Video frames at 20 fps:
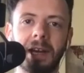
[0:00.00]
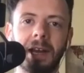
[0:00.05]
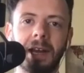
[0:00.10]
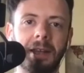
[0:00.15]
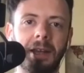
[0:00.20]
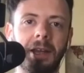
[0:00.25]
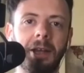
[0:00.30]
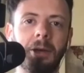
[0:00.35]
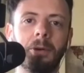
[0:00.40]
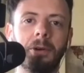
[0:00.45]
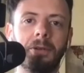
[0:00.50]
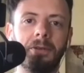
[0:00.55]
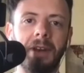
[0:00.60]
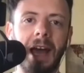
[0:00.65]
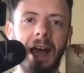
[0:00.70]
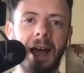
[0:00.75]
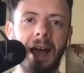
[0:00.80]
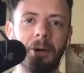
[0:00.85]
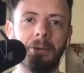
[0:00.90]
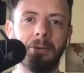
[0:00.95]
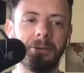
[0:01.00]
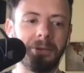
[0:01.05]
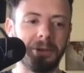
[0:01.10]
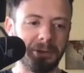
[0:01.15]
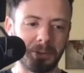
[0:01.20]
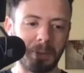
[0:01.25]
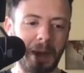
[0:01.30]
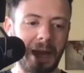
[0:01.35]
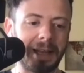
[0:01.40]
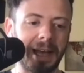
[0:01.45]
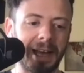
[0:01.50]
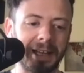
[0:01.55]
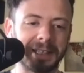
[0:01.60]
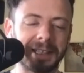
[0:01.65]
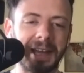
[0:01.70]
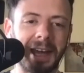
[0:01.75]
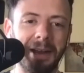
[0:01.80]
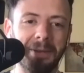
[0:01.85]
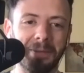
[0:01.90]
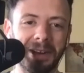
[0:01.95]
at the you of now who's made that
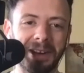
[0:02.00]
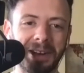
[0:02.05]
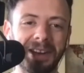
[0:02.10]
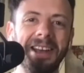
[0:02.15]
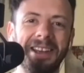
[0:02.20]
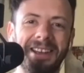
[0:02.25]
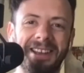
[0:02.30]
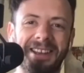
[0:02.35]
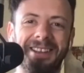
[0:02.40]
statement.